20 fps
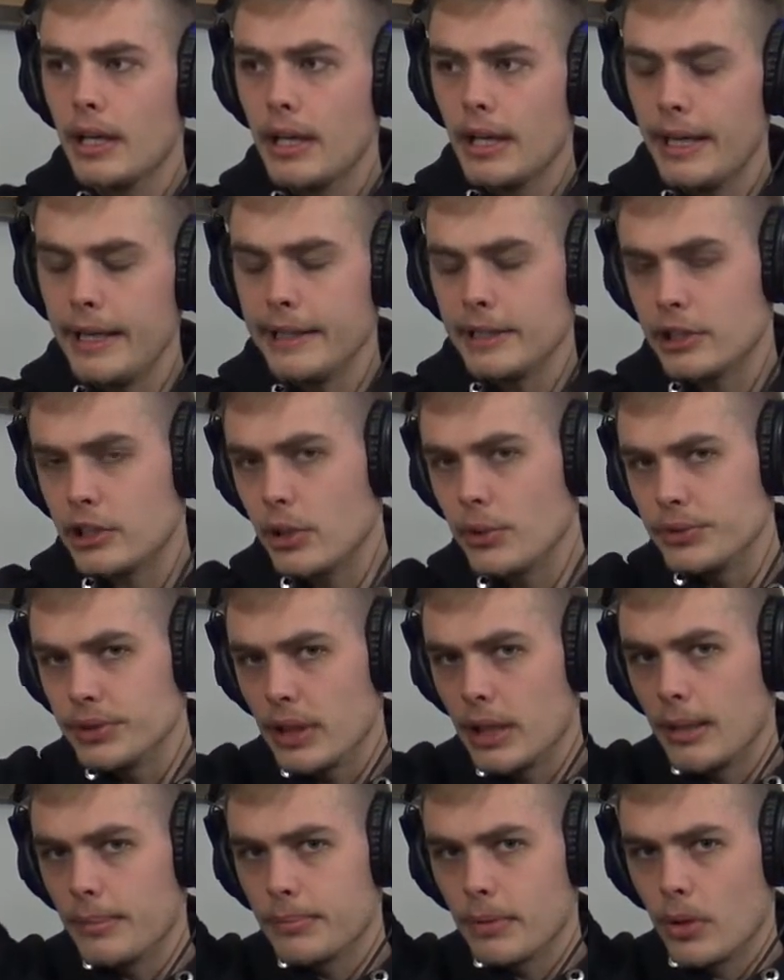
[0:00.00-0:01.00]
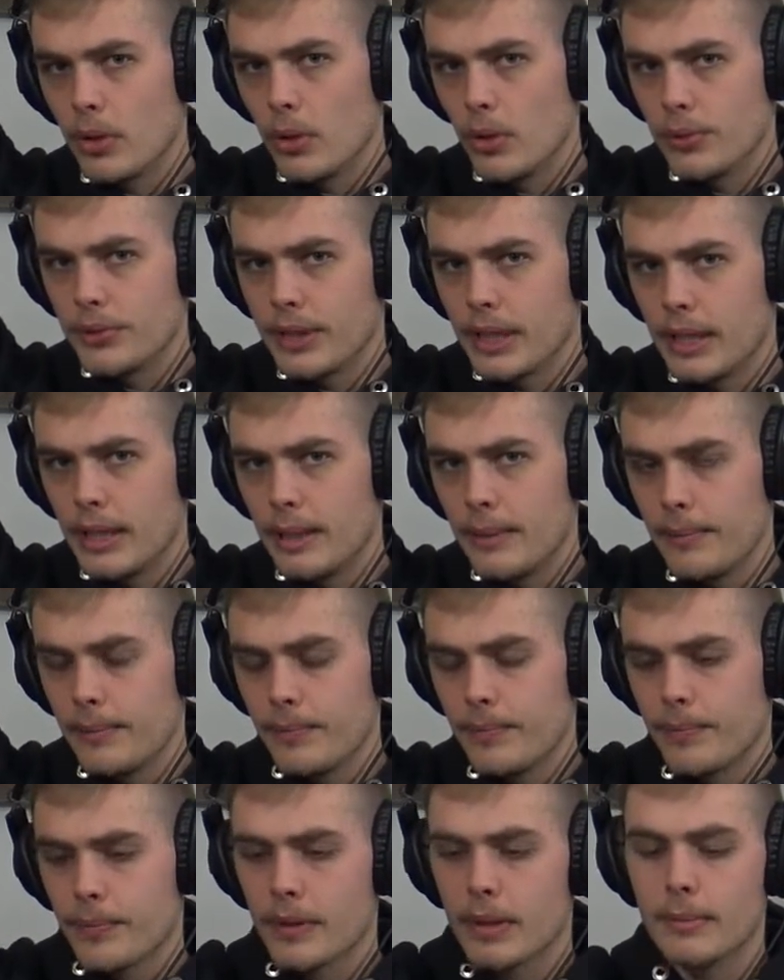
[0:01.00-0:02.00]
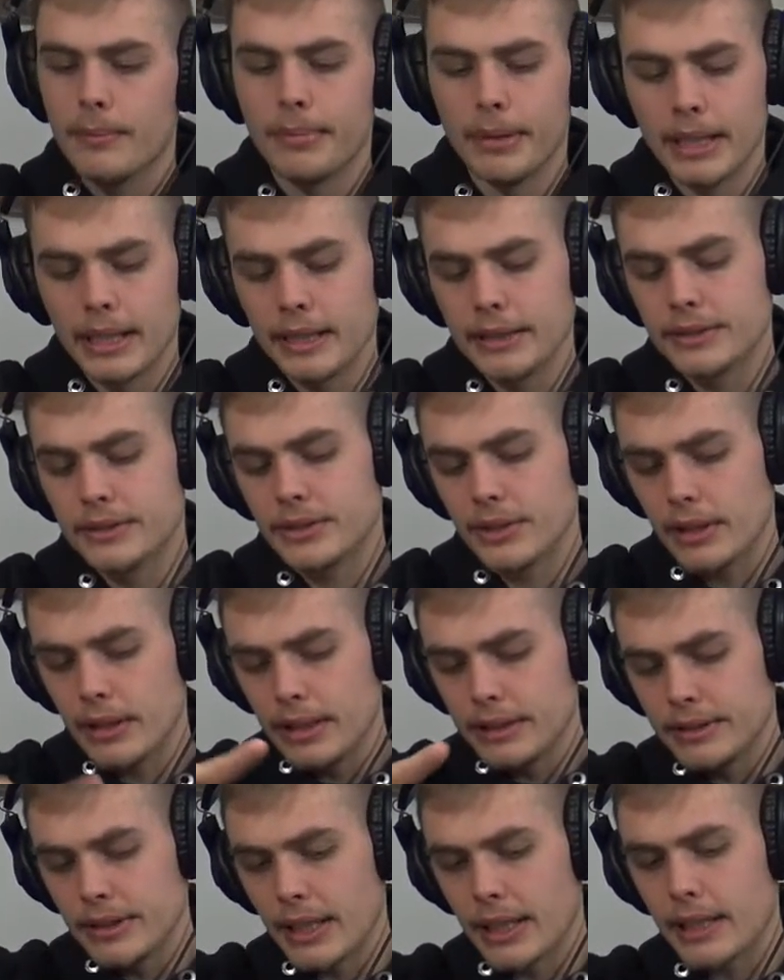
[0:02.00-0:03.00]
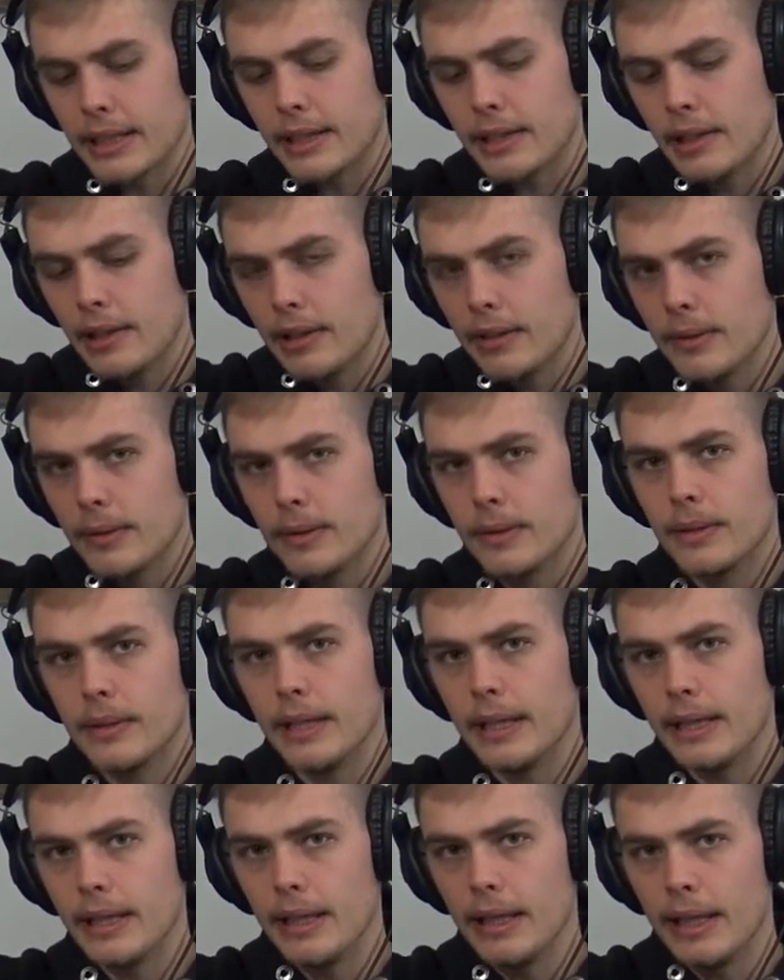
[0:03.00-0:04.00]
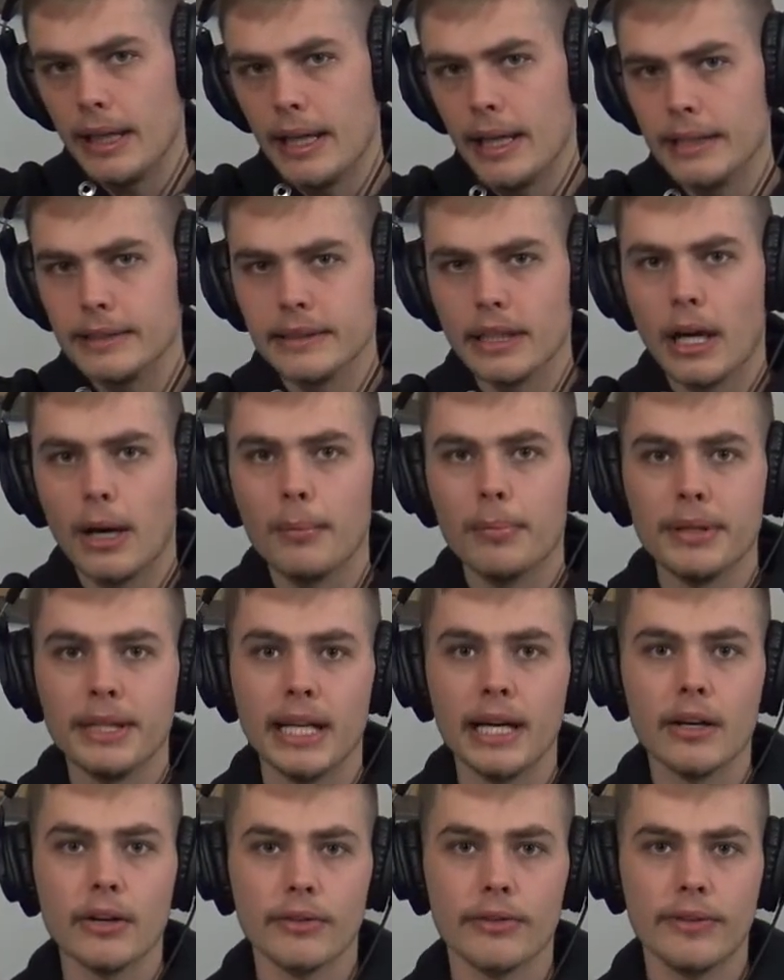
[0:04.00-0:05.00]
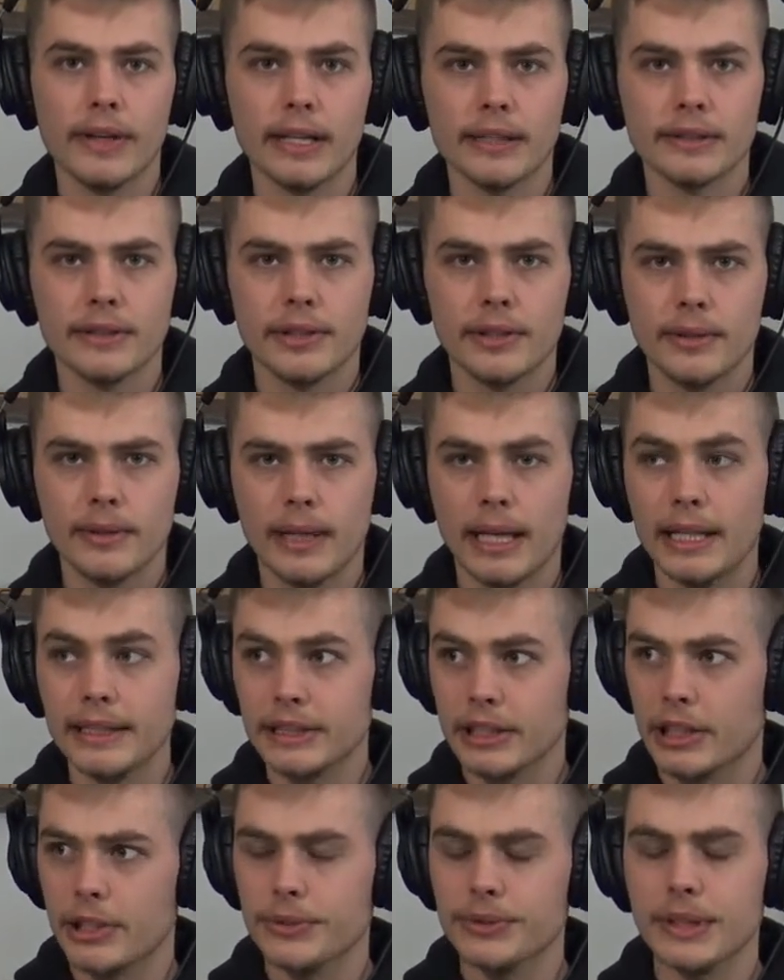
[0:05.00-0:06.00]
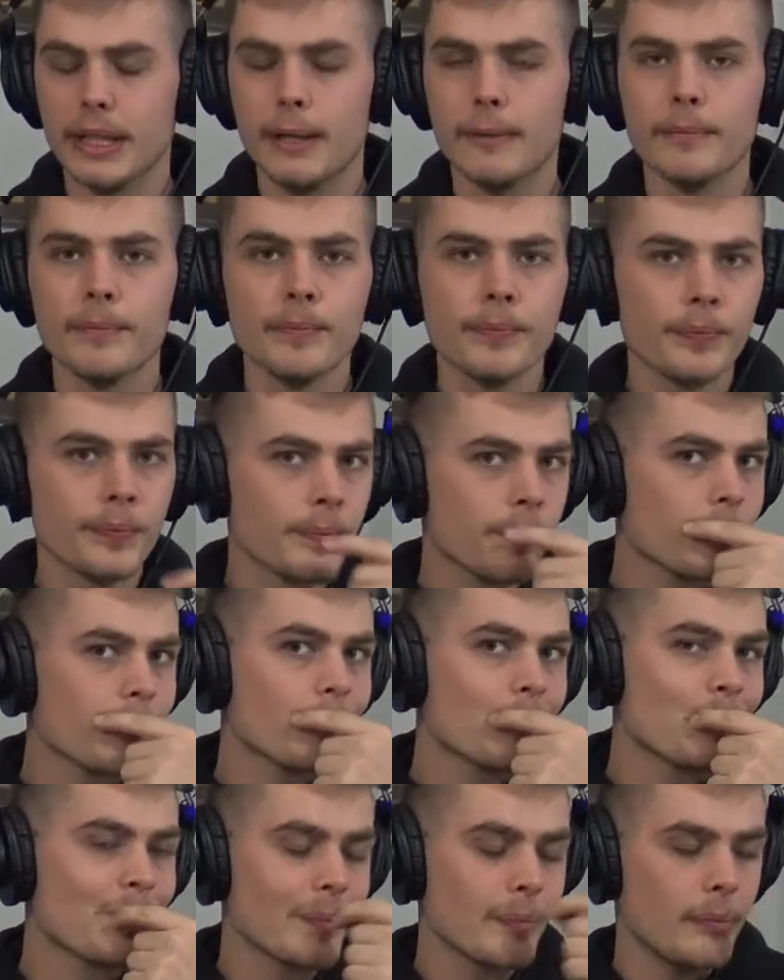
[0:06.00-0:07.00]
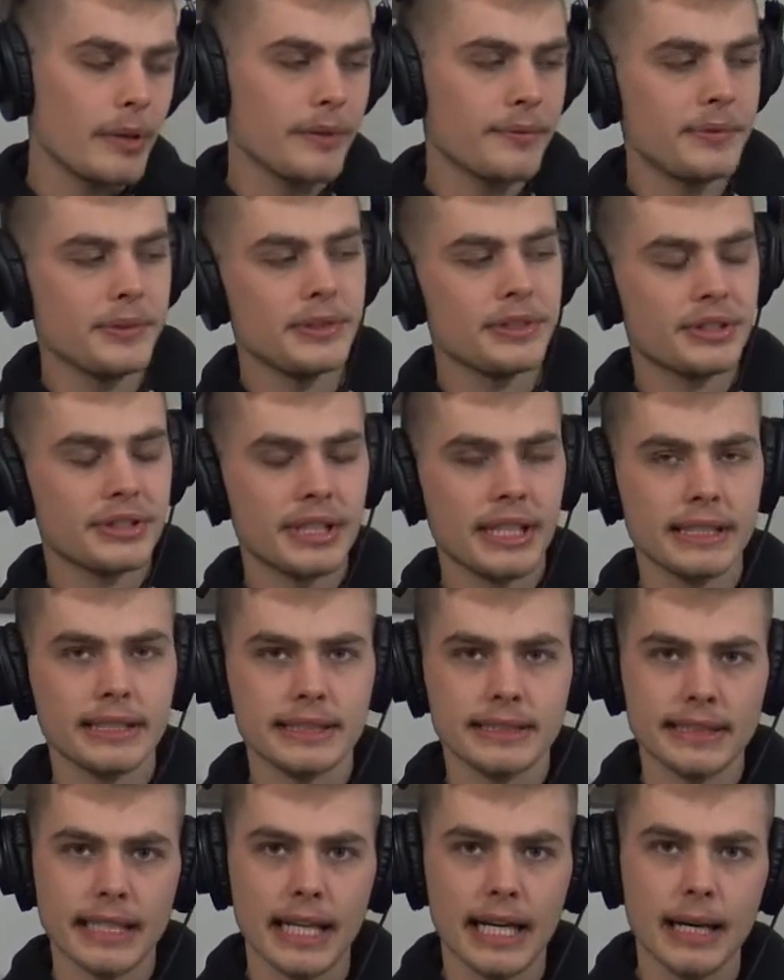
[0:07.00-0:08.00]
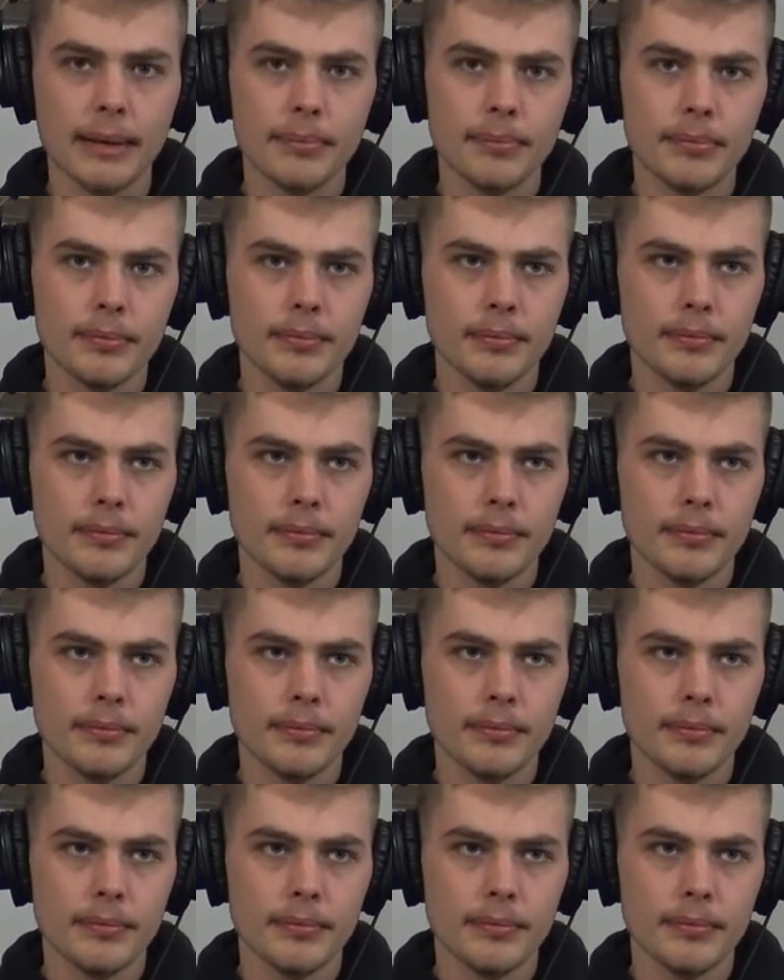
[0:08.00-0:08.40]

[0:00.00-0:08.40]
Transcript: it goes up the whole time, but it's like it has up and down effect as it goes up. But if you just take the top